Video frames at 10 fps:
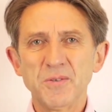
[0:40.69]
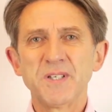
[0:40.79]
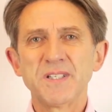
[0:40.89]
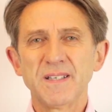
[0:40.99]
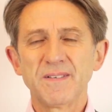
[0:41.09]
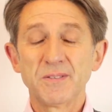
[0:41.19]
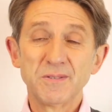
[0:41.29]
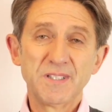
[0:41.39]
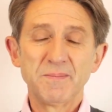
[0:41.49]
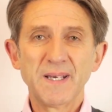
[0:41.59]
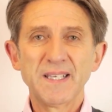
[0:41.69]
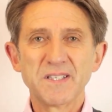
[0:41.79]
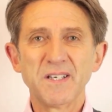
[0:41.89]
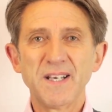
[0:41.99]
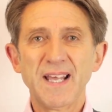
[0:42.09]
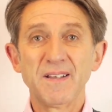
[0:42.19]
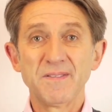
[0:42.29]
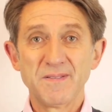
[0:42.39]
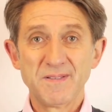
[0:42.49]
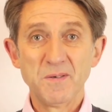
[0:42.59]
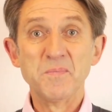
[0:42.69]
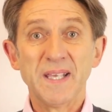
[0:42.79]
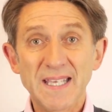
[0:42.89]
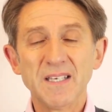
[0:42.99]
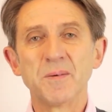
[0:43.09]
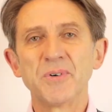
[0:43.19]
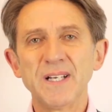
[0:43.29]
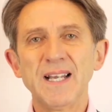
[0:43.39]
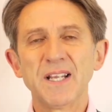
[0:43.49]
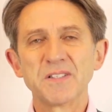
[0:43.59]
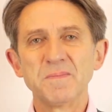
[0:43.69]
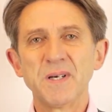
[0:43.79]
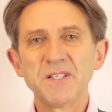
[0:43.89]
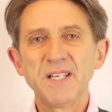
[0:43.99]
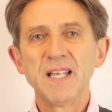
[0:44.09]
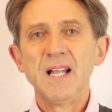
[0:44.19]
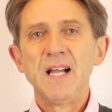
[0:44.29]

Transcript: which of course it may turn out to be a pre-election budget,